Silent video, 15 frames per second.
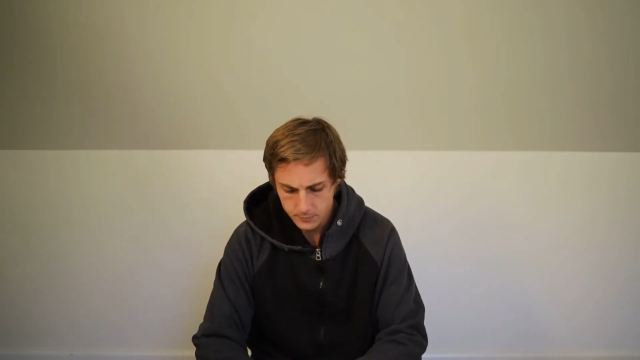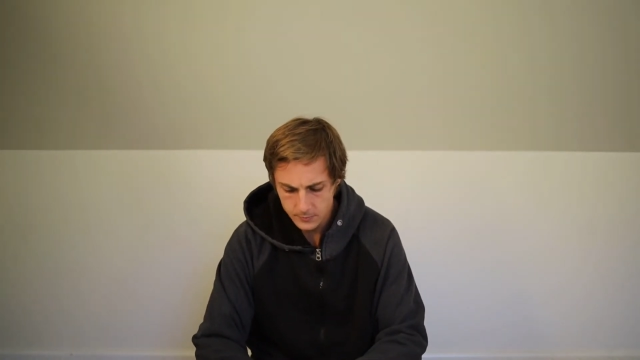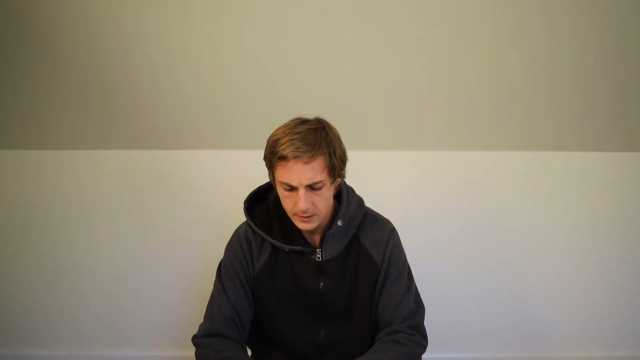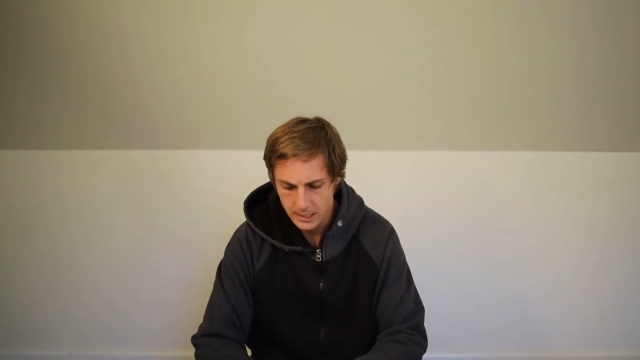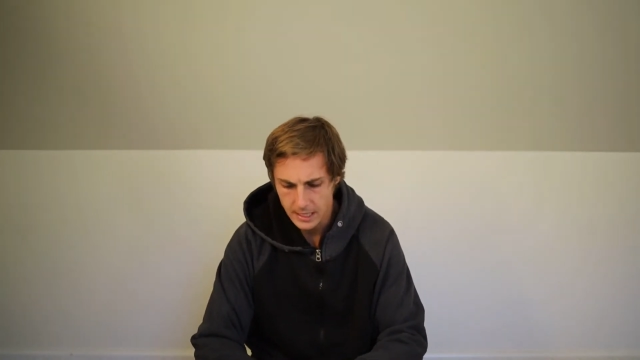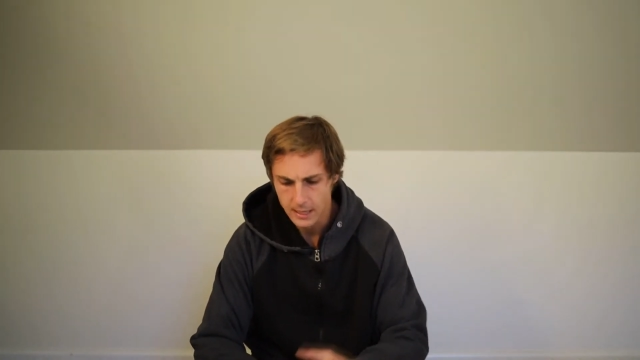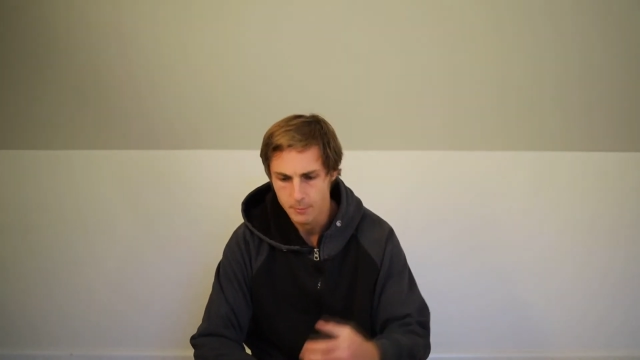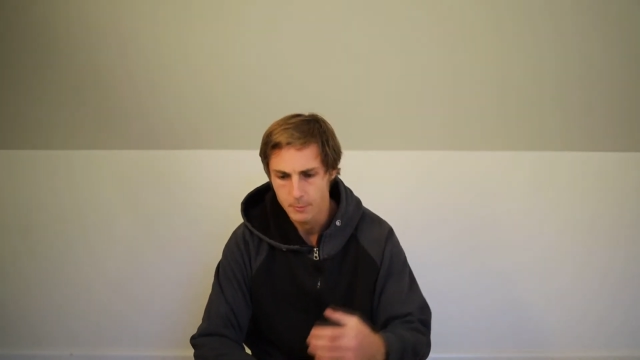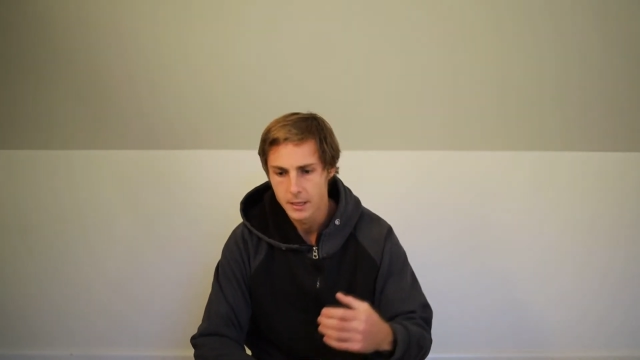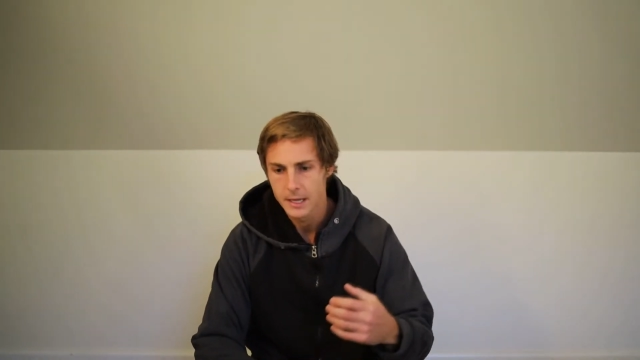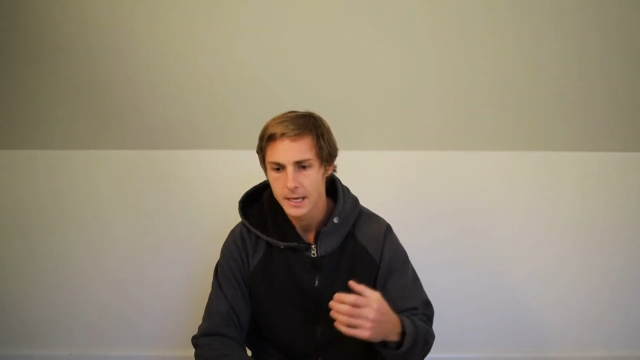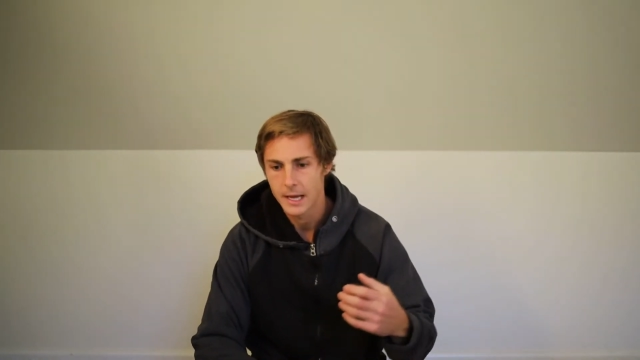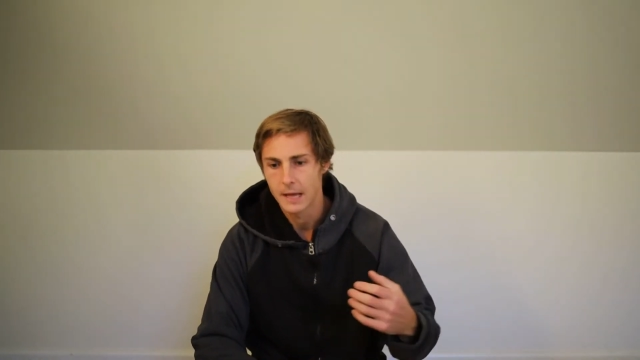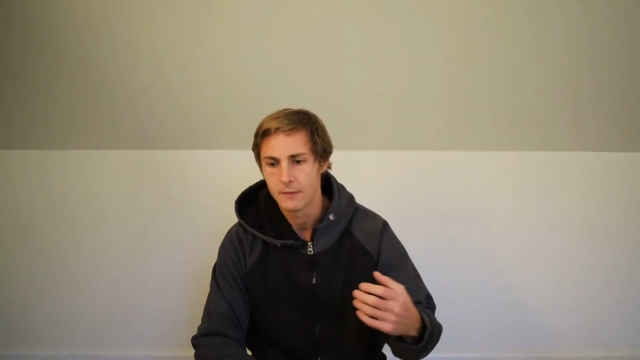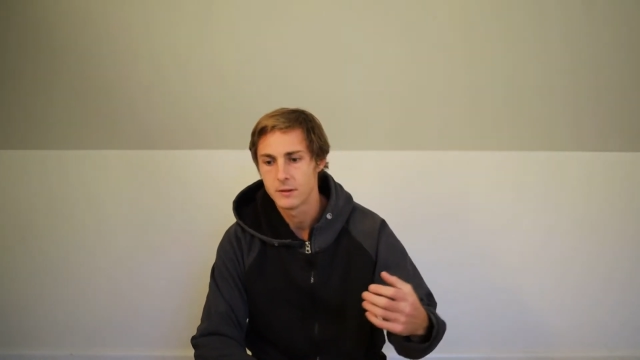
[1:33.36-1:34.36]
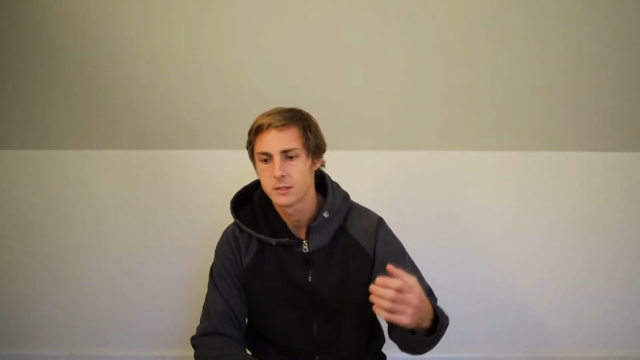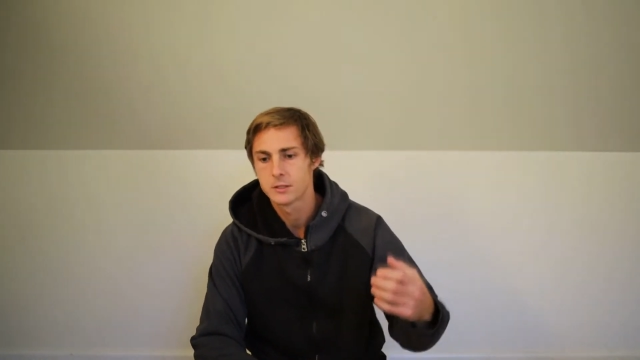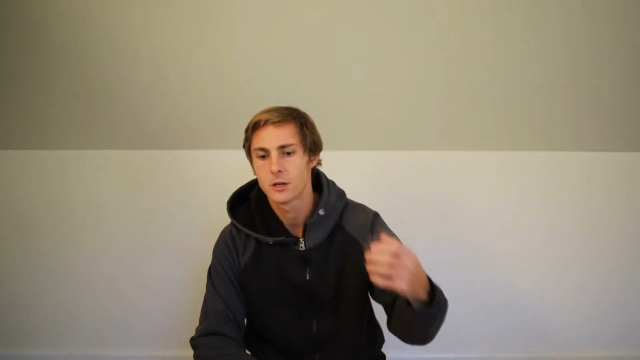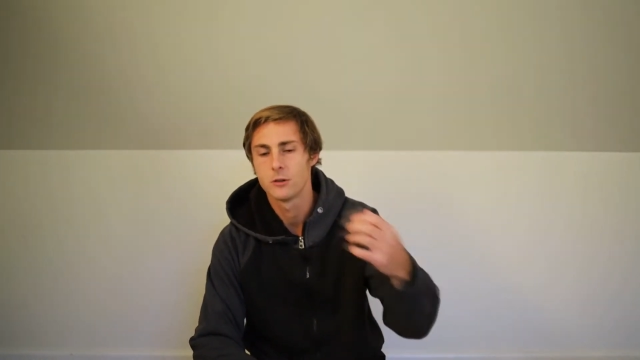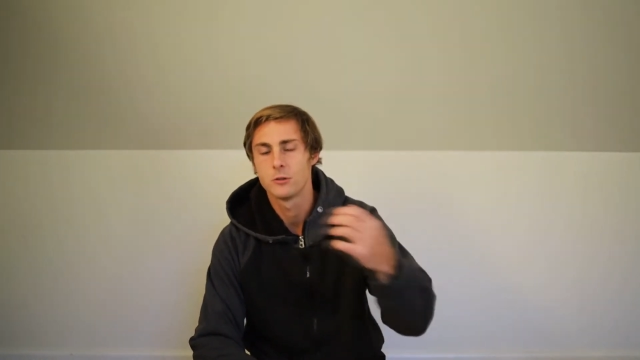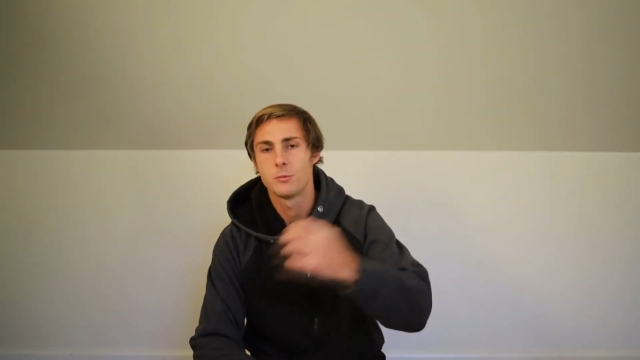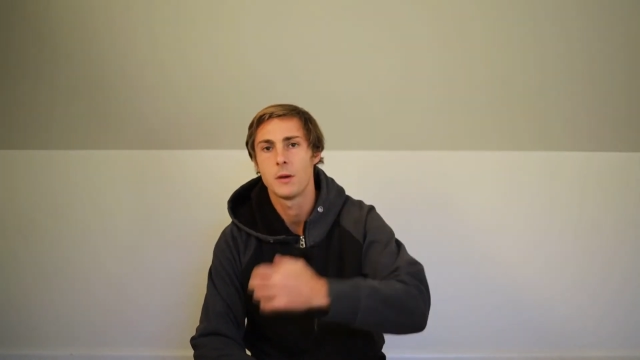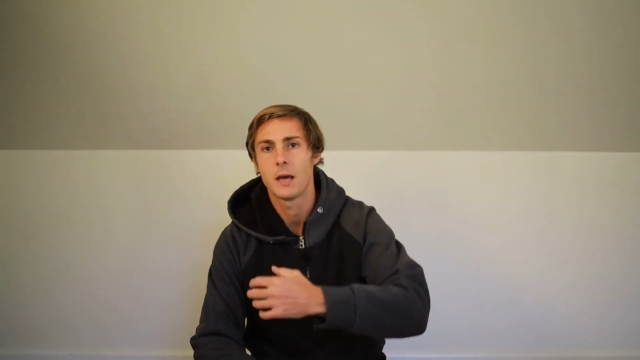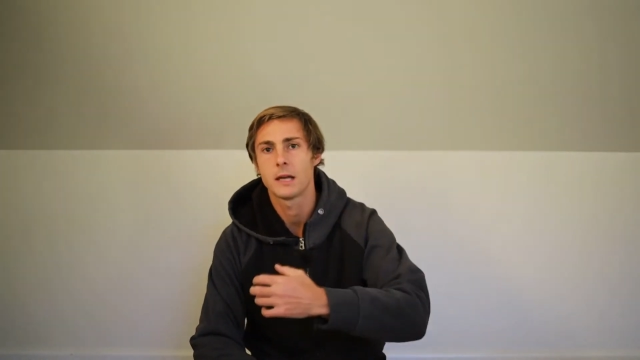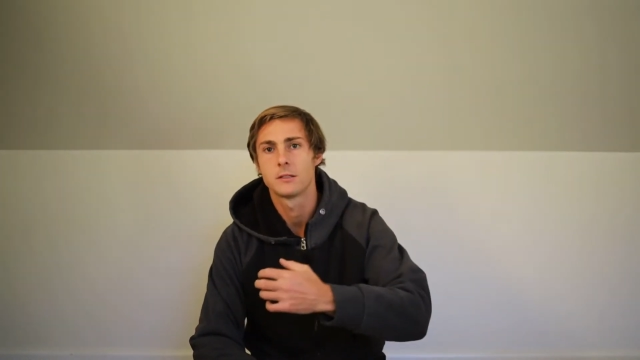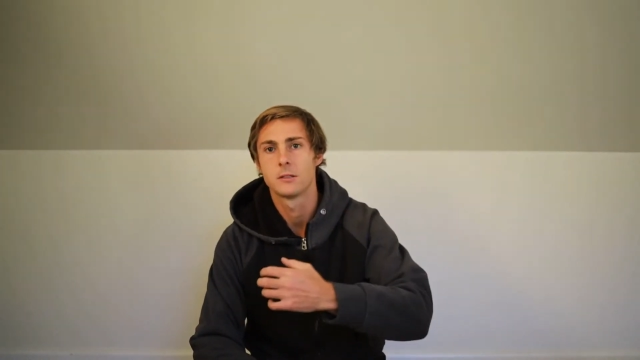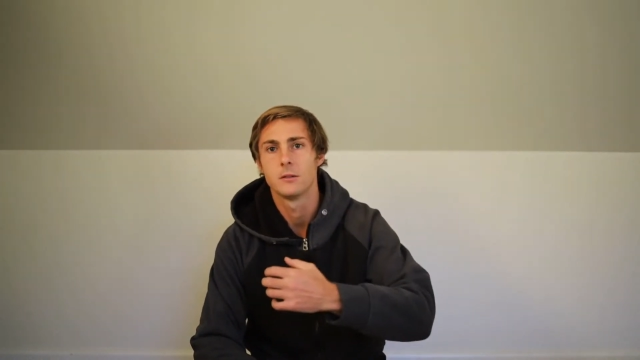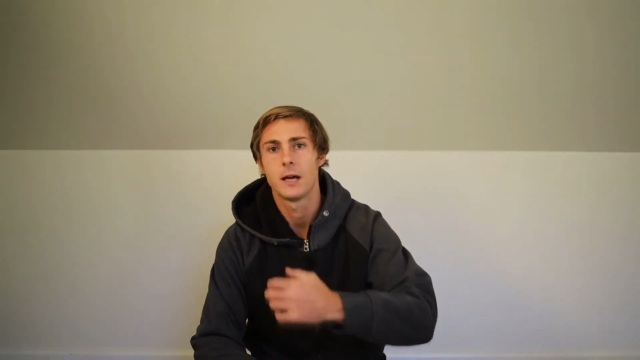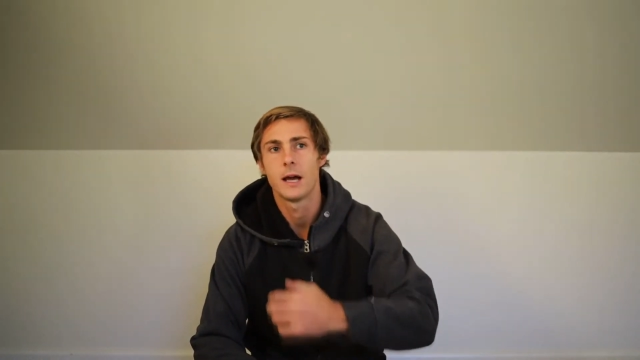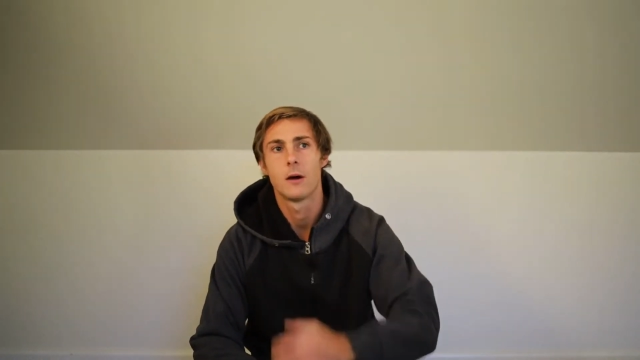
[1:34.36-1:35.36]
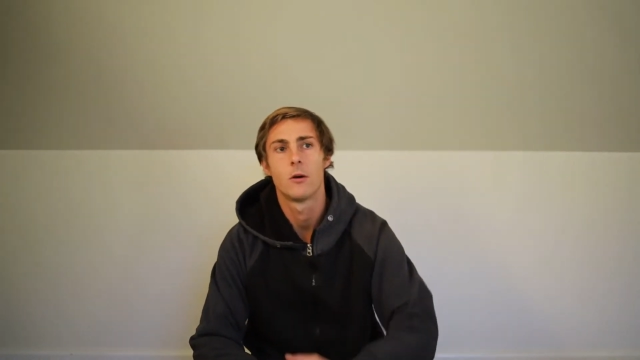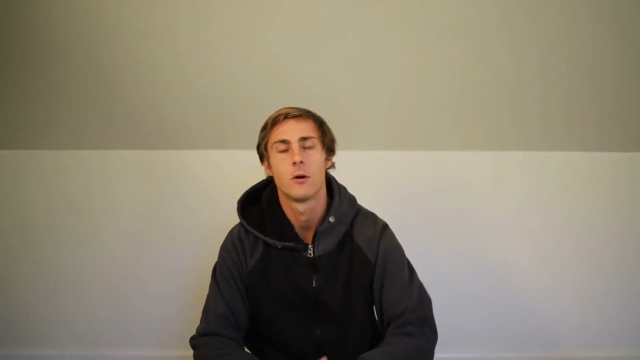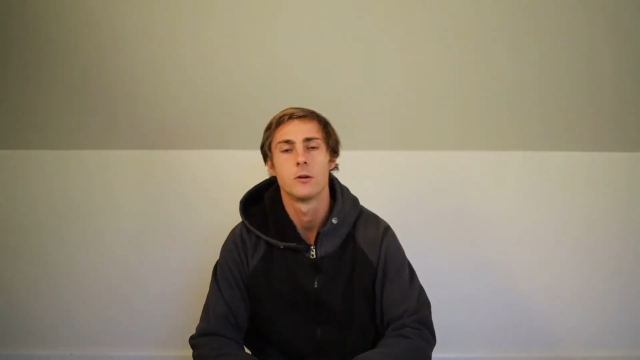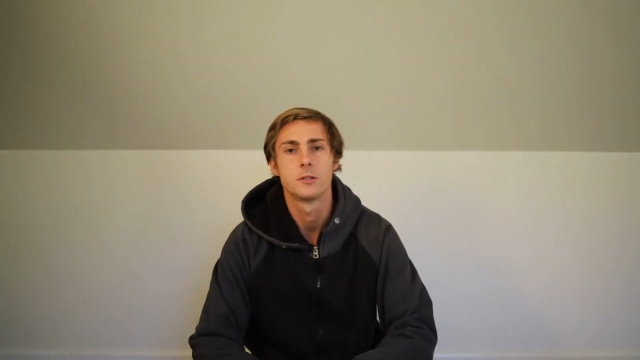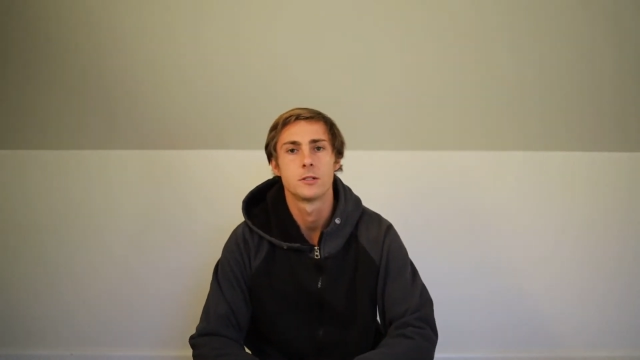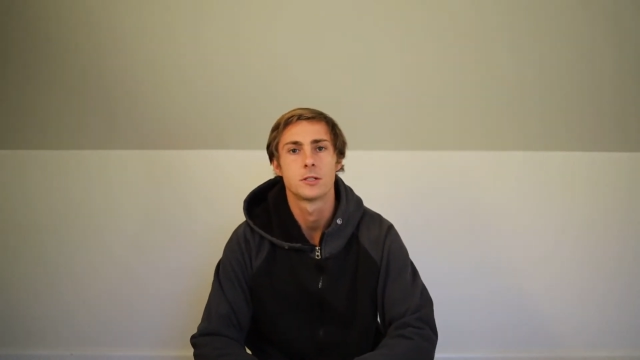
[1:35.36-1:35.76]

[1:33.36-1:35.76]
And this goes back to how I was